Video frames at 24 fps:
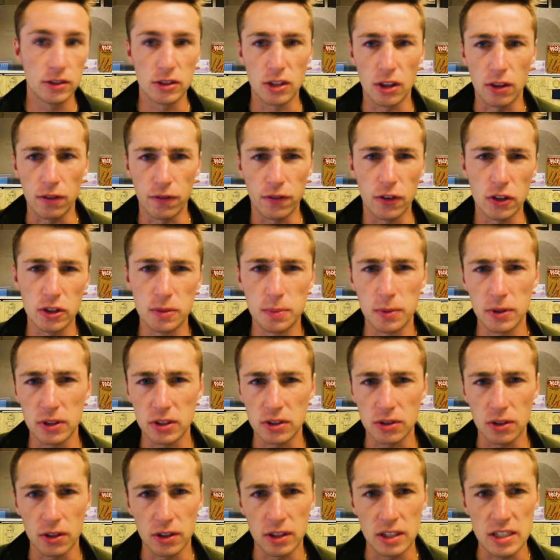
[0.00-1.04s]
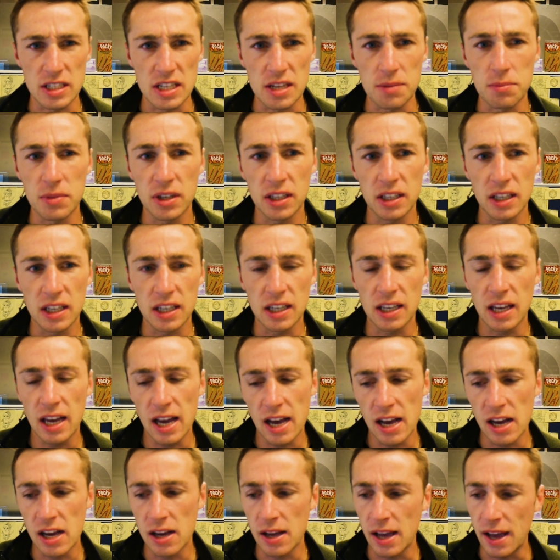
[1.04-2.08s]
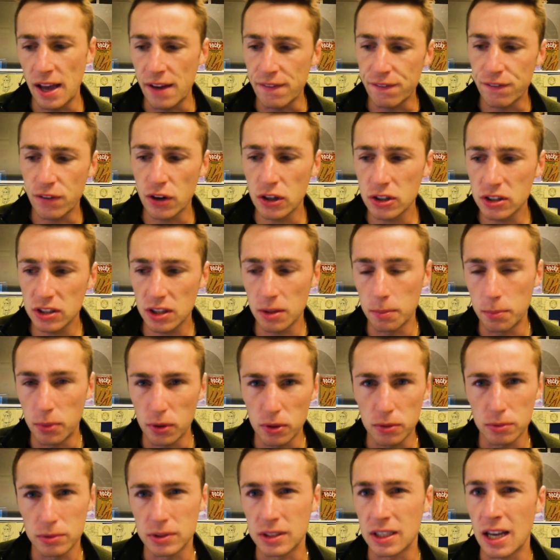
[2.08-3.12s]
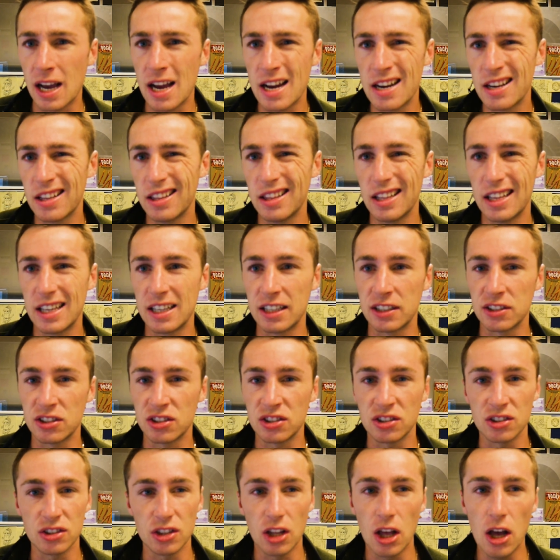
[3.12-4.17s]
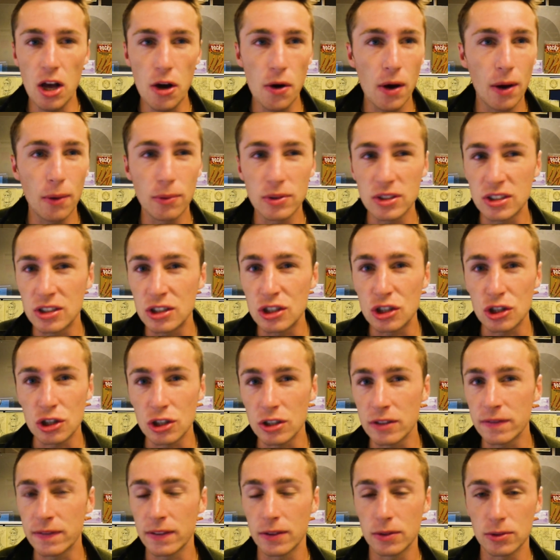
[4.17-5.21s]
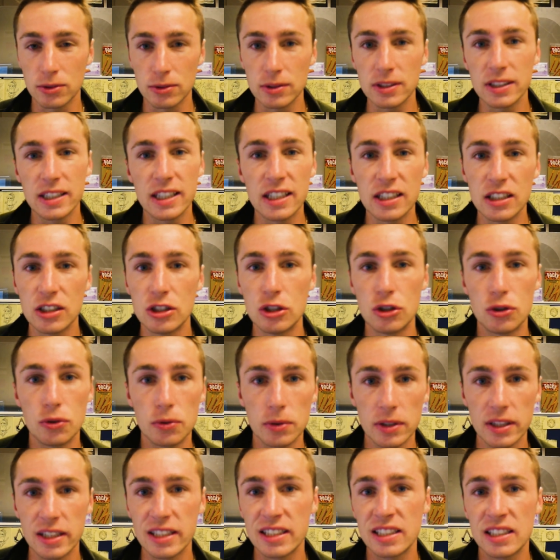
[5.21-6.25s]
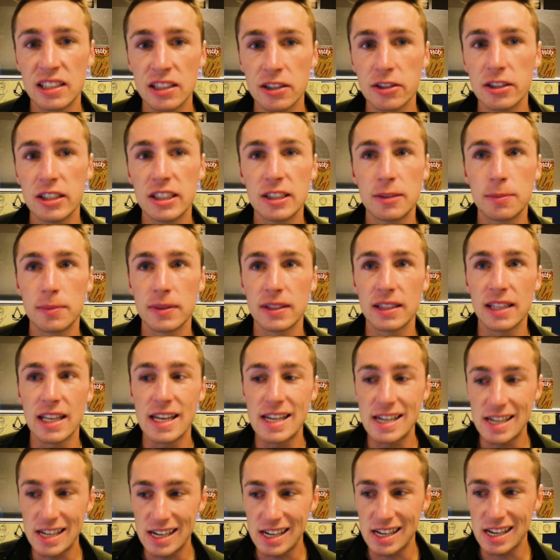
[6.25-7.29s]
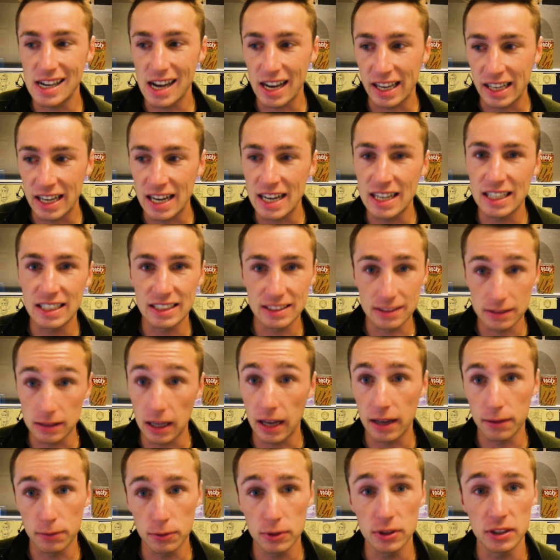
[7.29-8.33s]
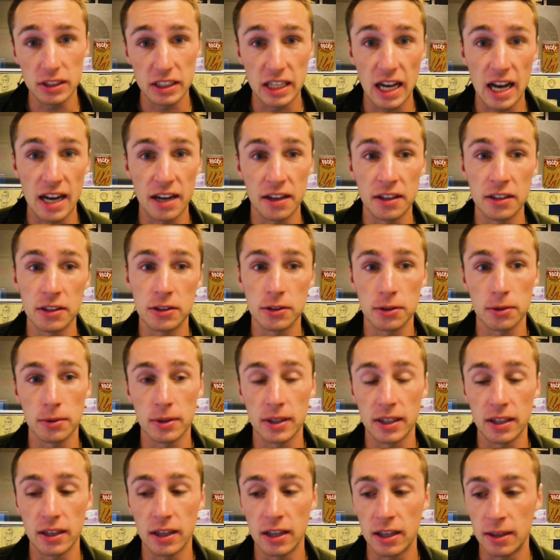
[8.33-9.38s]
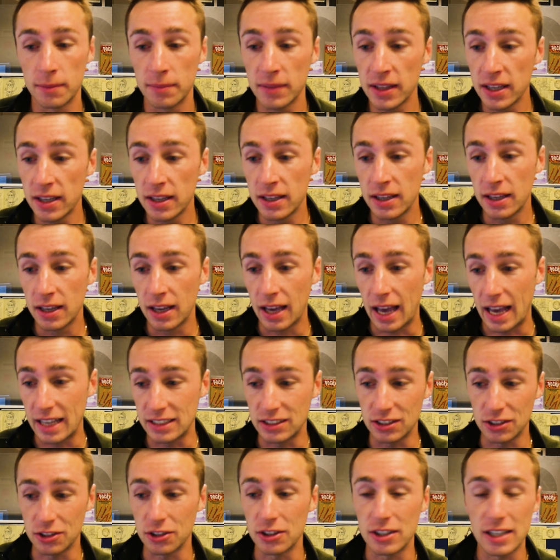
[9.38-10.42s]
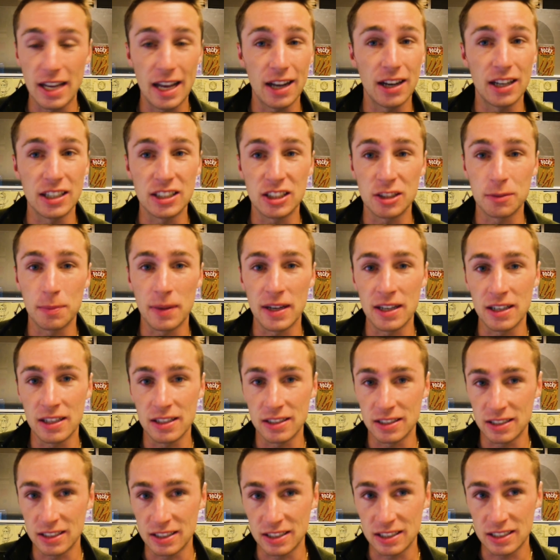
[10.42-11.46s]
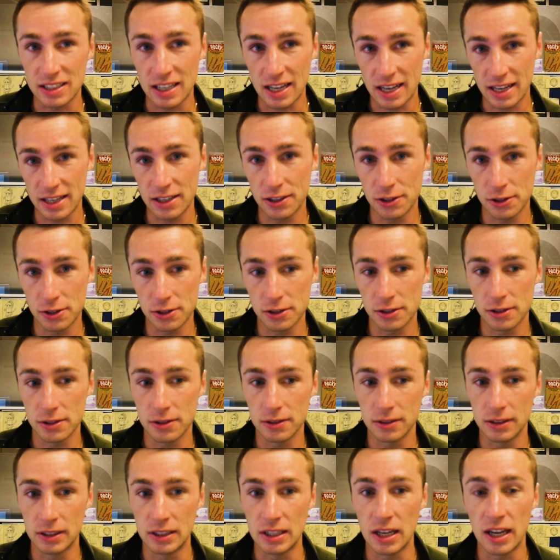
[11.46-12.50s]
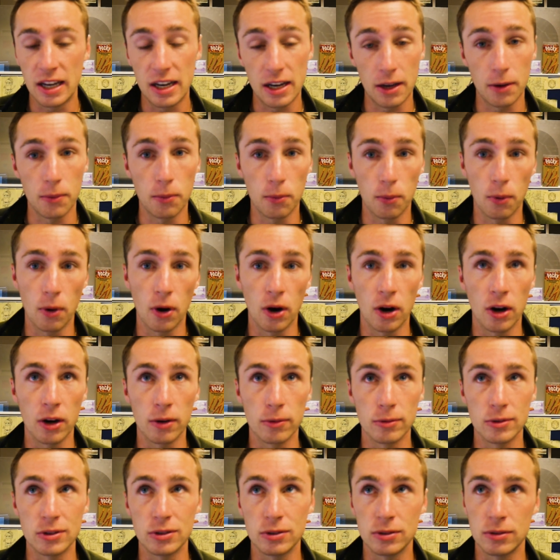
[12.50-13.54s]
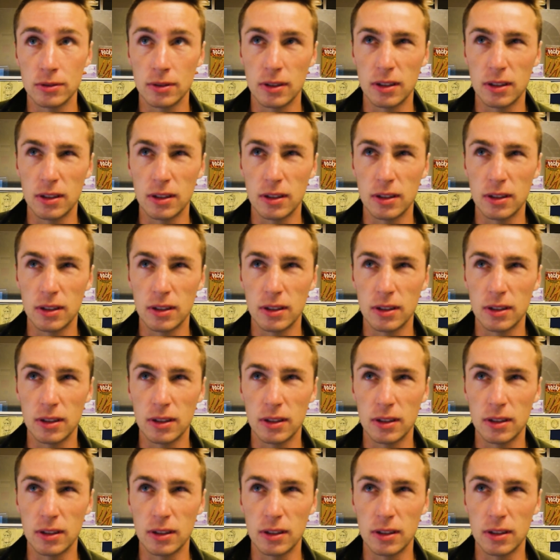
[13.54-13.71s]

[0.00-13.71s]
So the first book is called The Demon King. At first the book was kind of like slow. I wasn't sure if I was really gonna enjoy the series, but then I really got into it. As it turned out, I spent an entire night at work, which